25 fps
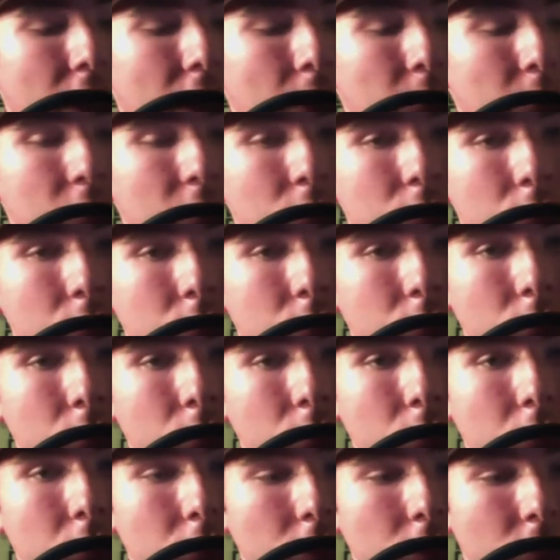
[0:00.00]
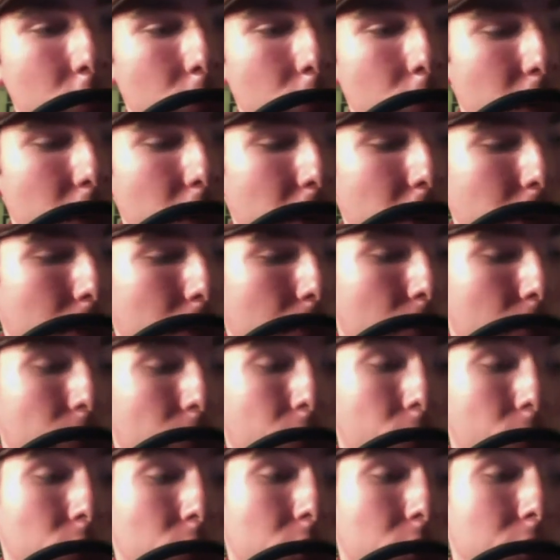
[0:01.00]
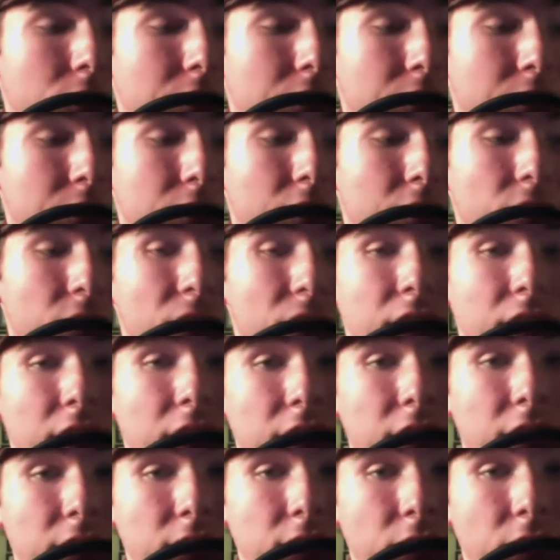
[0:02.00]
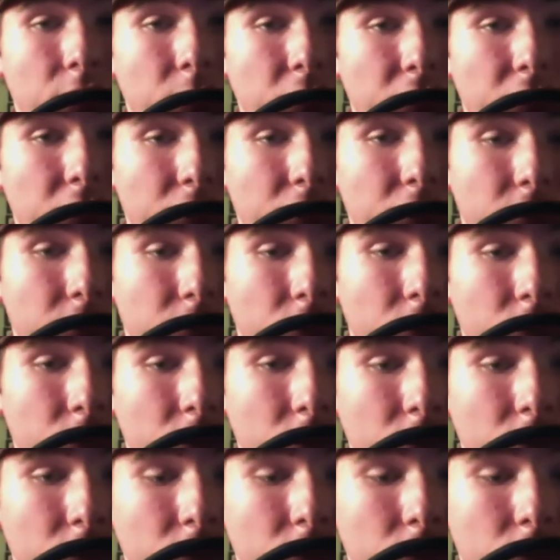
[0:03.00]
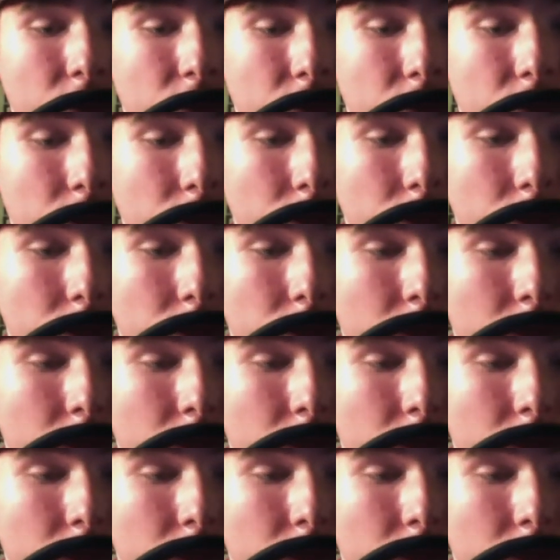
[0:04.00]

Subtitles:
to sort of cover how the first 7 days of the month have gone so far and